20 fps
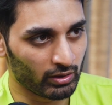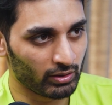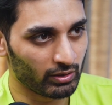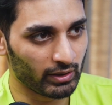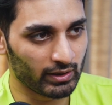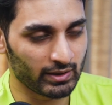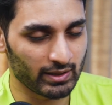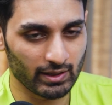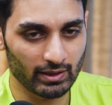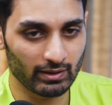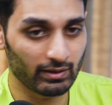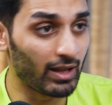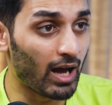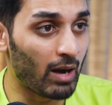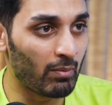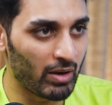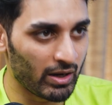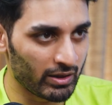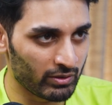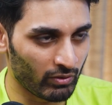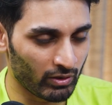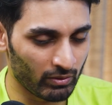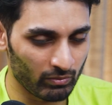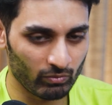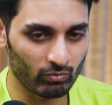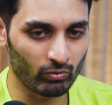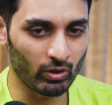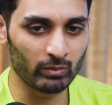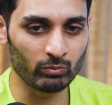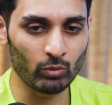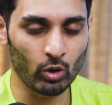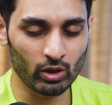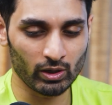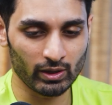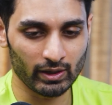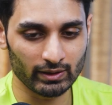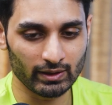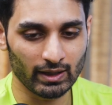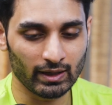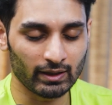Let's say Llama is one model
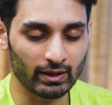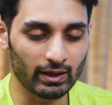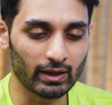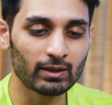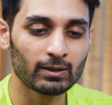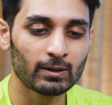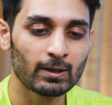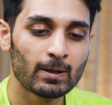like that, right?